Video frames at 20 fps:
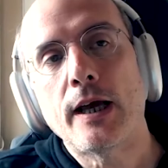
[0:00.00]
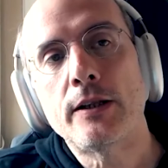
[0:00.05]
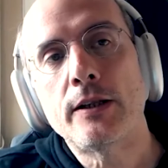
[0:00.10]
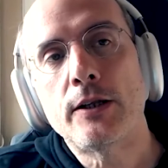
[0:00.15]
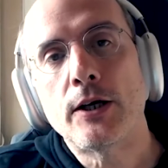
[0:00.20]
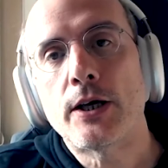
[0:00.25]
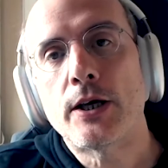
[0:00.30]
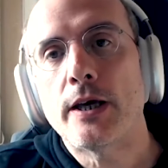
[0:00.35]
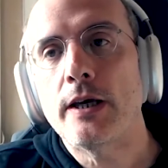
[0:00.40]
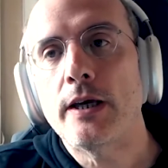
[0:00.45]

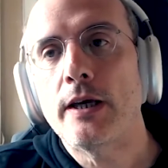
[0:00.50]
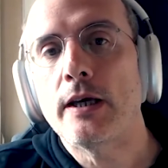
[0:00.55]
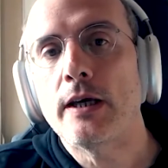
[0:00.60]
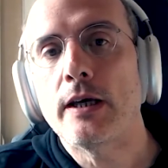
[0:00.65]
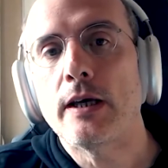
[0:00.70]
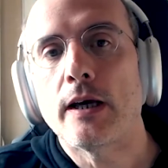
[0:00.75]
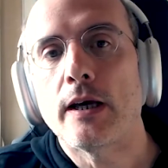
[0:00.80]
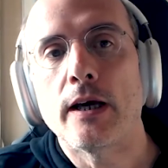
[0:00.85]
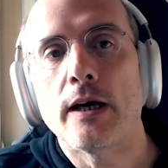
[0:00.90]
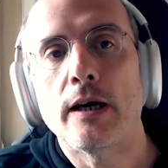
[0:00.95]
And the
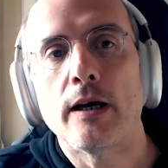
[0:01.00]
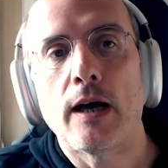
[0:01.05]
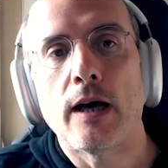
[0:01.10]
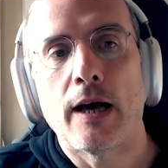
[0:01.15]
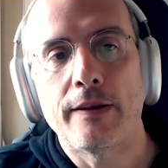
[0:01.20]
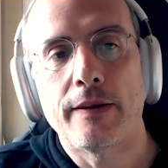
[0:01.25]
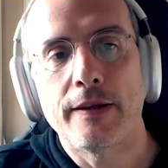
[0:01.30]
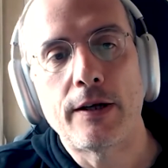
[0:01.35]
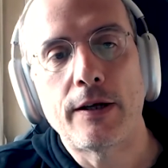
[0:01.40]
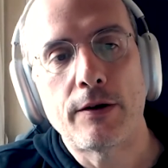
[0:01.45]
key,
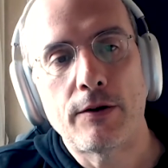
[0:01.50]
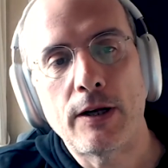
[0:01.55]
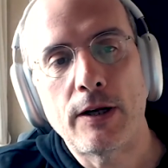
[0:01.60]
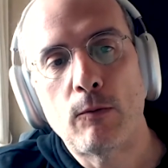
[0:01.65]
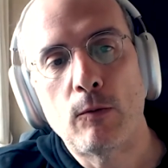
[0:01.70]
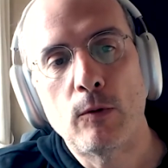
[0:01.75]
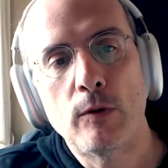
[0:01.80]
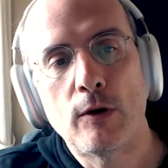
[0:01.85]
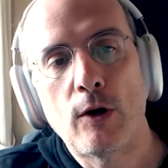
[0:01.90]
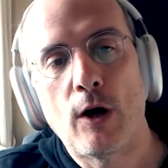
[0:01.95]
I think
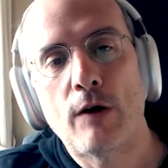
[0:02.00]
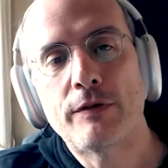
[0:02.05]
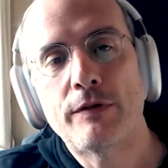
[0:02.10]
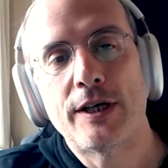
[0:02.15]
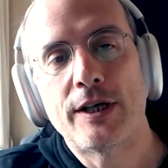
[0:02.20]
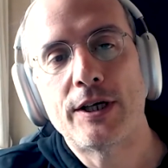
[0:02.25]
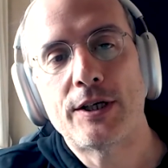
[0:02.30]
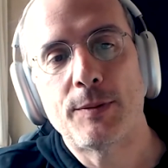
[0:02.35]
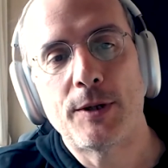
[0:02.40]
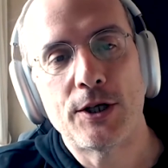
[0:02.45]
Rick will love
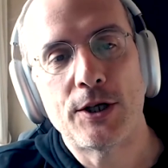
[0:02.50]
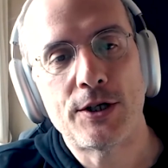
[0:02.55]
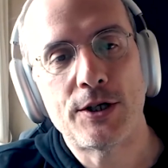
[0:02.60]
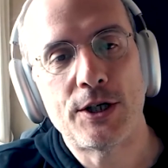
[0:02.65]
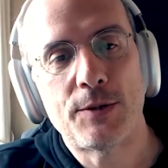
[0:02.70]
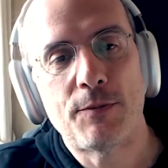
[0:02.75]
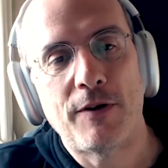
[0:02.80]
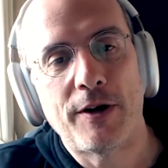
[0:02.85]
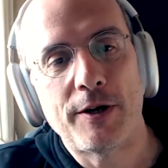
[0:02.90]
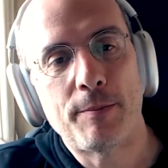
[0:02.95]
this because
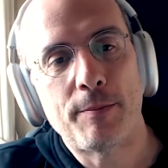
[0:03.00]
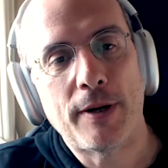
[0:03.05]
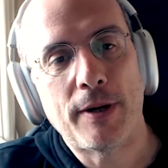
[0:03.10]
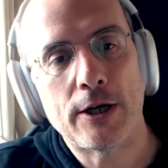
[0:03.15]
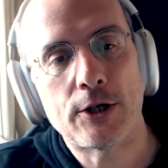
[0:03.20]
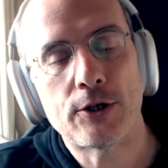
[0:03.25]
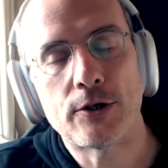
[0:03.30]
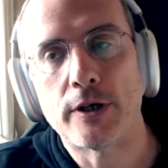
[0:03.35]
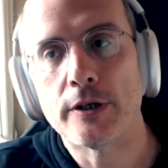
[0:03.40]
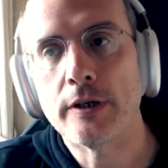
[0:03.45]
he's very
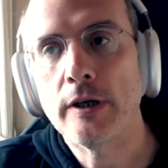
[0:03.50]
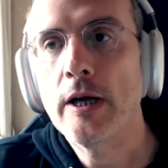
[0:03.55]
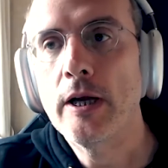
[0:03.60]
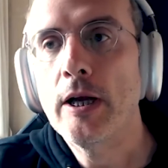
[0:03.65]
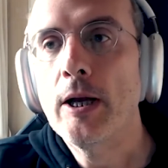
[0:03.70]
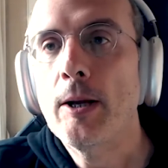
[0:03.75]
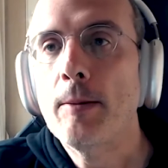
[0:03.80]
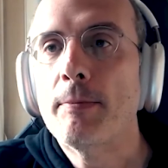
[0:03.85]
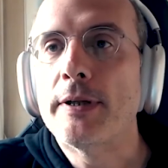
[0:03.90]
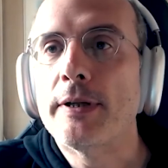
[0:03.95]
passionate,
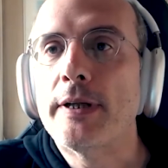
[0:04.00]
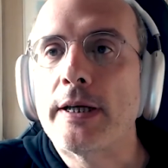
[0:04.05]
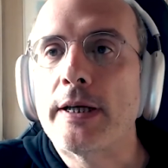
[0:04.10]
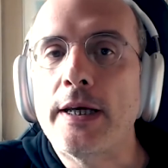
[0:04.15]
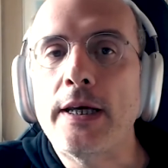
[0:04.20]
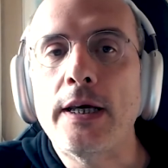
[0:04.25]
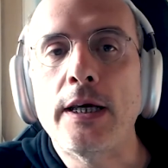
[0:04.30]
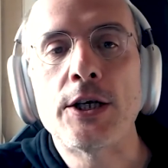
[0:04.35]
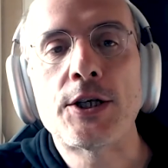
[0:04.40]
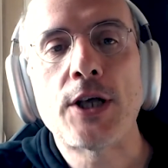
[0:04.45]
but the
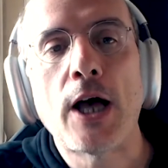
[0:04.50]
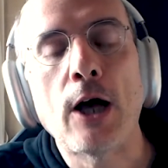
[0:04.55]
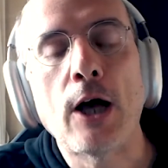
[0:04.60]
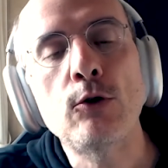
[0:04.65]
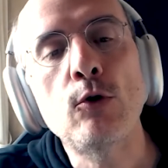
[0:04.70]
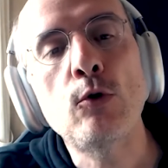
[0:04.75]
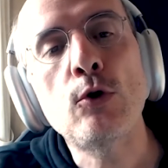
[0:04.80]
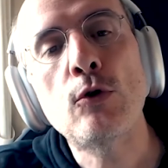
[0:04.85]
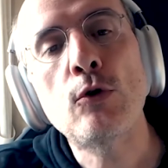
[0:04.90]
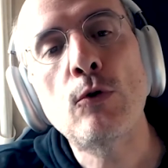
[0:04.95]
key is, how
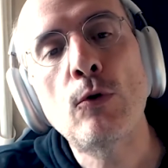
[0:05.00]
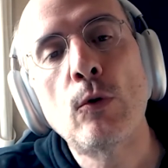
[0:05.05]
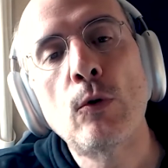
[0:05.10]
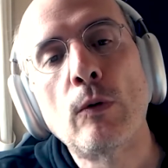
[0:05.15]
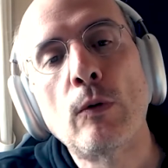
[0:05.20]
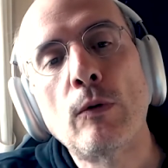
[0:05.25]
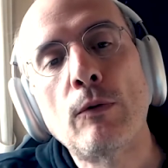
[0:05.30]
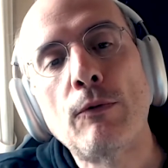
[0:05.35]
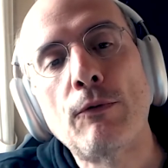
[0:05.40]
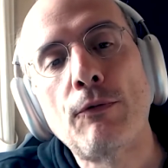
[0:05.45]
do
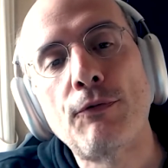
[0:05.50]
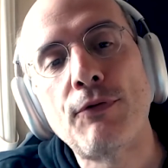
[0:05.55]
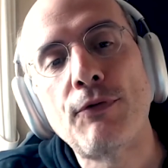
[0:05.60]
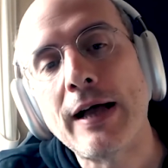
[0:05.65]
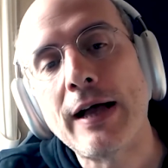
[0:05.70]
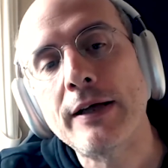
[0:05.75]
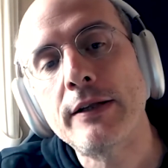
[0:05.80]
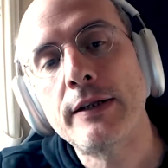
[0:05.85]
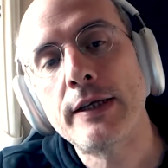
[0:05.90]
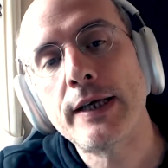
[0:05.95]
you
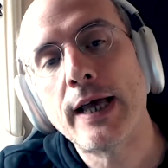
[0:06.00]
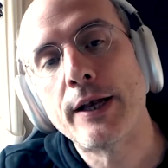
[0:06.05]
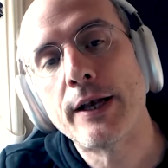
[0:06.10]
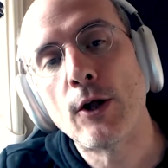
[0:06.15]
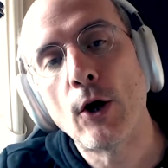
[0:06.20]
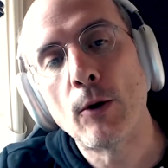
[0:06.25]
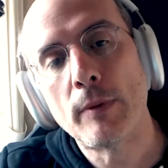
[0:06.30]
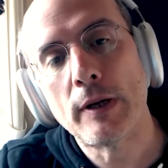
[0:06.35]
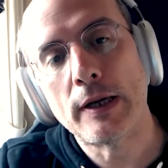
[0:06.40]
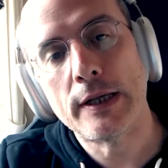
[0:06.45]
find the
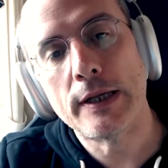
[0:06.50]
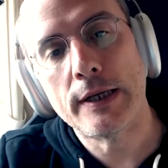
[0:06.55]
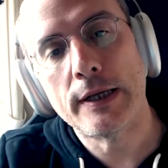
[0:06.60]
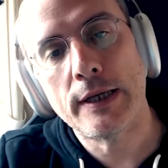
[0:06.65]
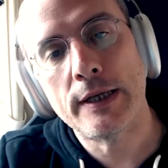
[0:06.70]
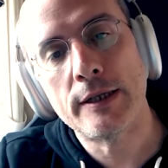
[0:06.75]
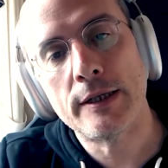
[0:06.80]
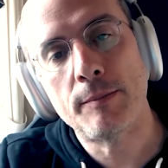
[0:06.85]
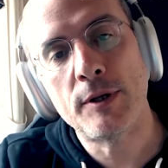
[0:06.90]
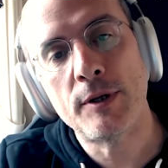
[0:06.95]
anomaly
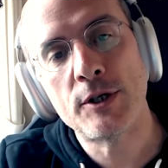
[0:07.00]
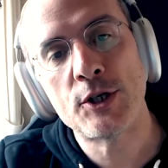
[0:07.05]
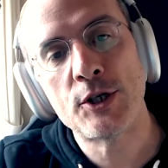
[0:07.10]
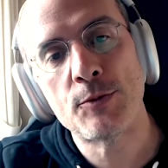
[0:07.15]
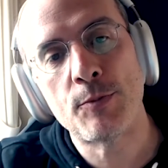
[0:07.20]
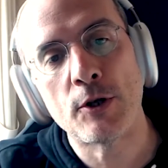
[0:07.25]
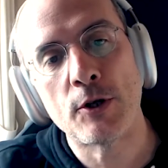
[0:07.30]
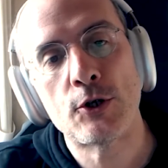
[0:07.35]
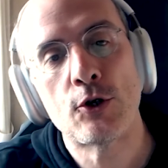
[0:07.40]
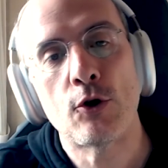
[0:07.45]
in the
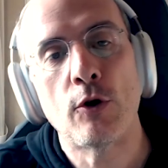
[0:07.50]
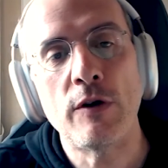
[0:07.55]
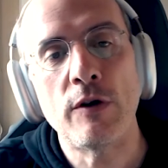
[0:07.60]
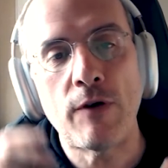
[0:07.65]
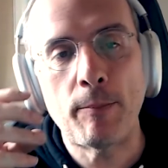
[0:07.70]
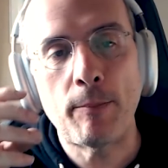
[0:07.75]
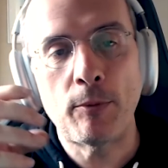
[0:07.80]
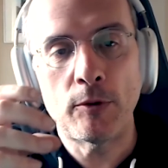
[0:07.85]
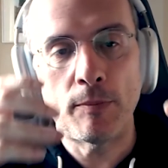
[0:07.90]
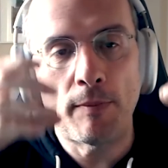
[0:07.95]
business process? So
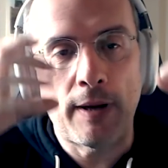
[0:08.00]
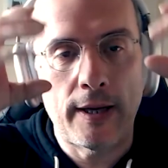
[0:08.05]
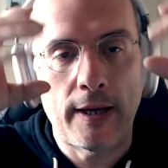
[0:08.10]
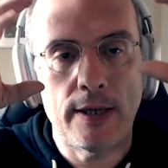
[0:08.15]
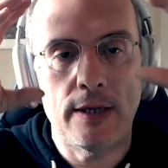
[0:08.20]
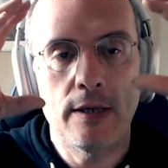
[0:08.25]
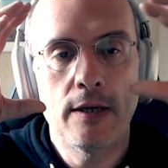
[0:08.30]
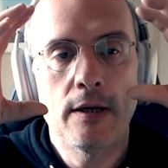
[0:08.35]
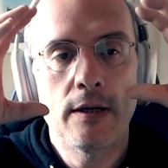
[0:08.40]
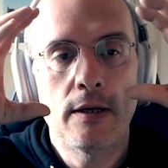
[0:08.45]
if I put
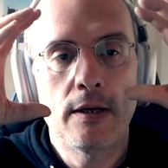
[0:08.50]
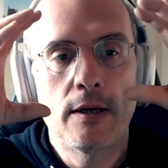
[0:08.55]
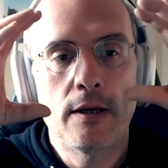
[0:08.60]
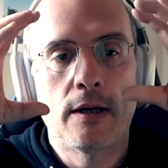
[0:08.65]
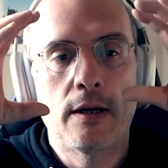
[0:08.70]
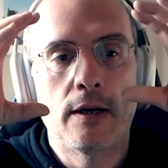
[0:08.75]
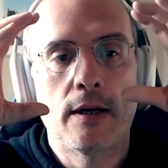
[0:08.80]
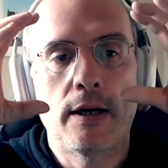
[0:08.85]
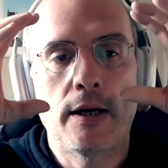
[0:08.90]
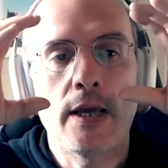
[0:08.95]
my
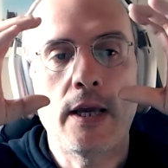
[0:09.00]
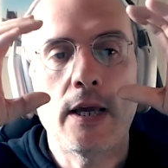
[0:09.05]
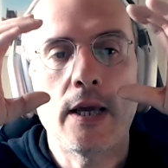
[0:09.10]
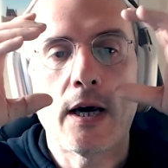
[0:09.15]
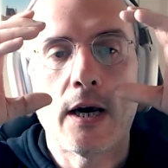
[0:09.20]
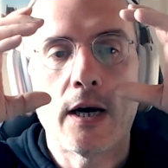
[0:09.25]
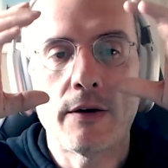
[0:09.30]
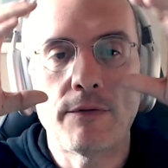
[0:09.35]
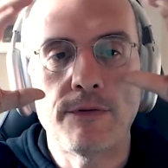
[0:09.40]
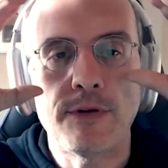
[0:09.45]

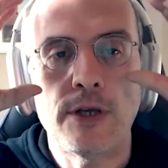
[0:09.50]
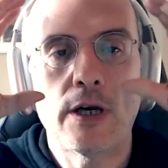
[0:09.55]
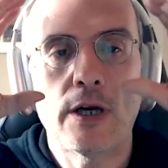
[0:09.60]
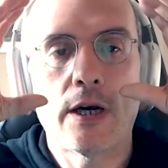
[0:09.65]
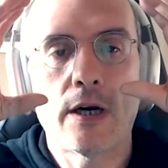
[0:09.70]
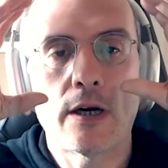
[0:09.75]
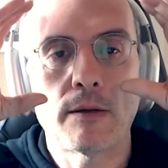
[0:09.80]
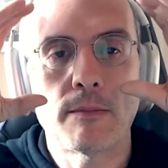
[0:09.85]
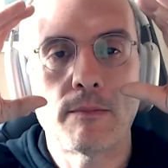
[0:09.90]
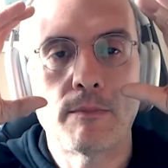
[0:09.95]
AR,
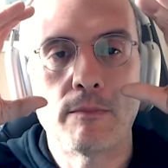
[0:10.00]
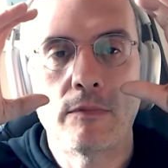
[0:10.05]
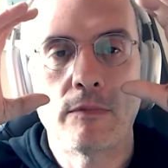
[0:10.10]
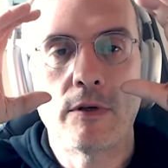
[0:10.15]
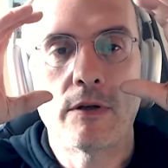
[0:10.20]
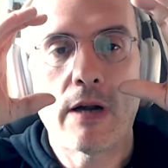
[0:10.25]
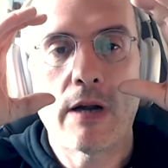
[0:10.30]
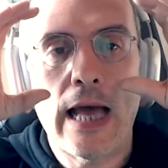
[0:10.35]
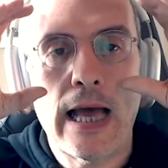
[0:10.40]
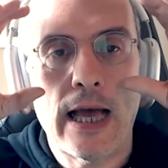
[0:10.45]
VR
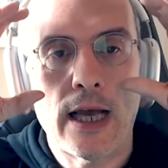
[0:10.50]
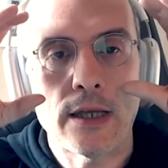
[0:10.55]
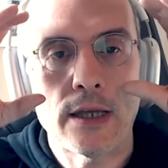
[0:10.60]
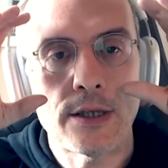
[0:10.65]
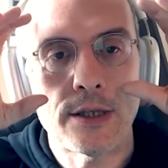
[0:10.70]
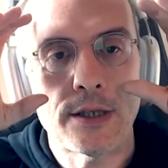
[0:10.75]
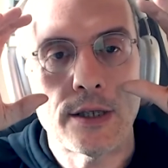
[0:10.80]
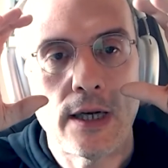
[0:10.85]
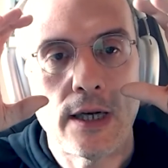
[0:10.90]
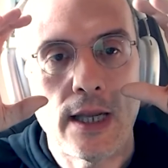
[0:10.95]

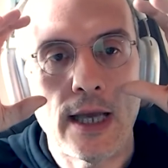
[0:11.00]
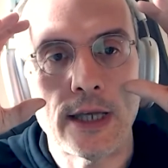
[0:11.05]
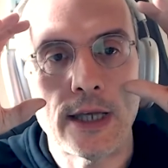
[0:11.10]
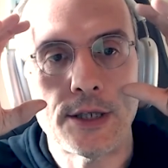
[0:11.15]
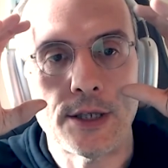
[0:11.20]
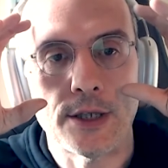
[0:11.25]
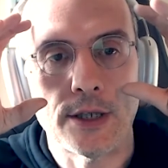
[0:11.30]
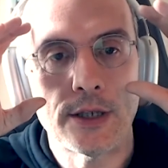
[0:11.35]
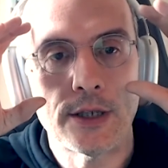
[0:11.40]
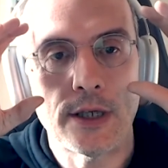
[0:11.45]

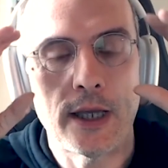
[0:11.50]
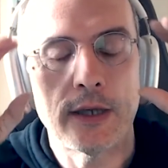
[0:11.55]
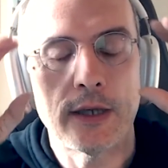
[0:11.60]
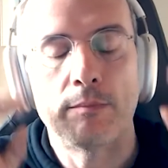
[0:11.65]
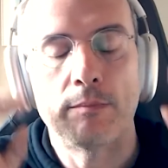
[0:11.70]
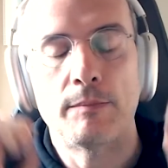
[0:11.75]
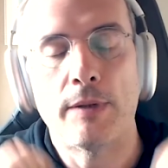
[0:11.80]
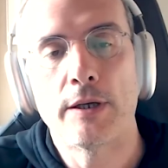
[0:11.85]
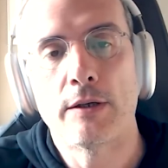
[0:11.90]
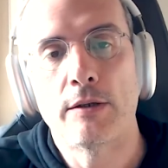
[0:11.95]
glasses,
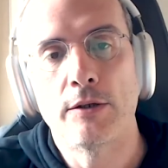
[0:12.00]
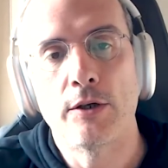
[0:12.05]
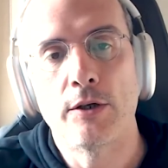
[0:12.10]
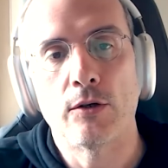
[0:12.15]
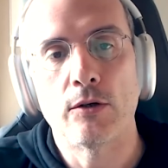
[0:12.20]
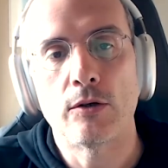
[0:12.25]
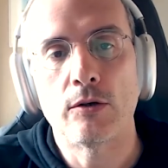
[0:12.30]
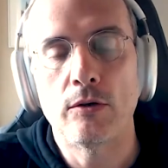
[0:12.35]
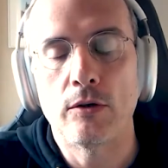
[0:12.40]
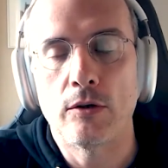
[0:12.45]
like my
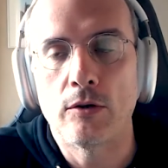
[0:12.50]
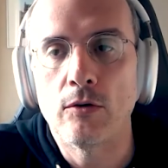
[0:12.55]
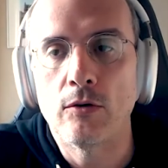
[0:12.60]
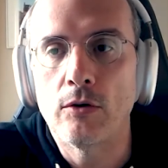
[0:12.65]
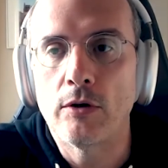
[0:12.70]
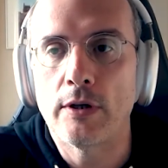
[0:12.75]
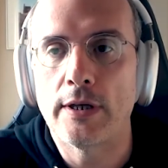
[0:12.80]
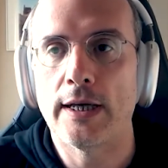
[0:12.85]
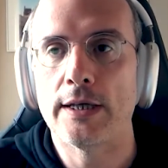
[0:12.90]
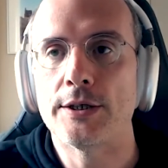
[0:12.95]

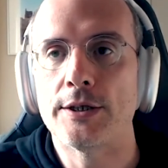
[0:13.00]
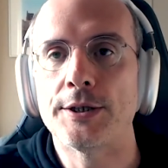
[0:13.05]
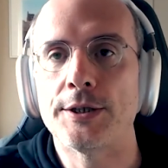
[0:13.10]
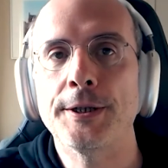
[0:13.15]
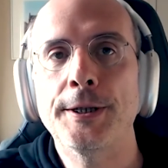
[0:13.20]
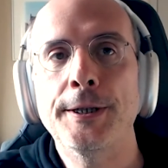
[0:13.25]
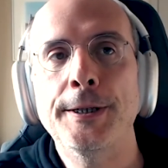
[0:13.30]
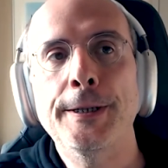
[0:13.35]
Google glasses,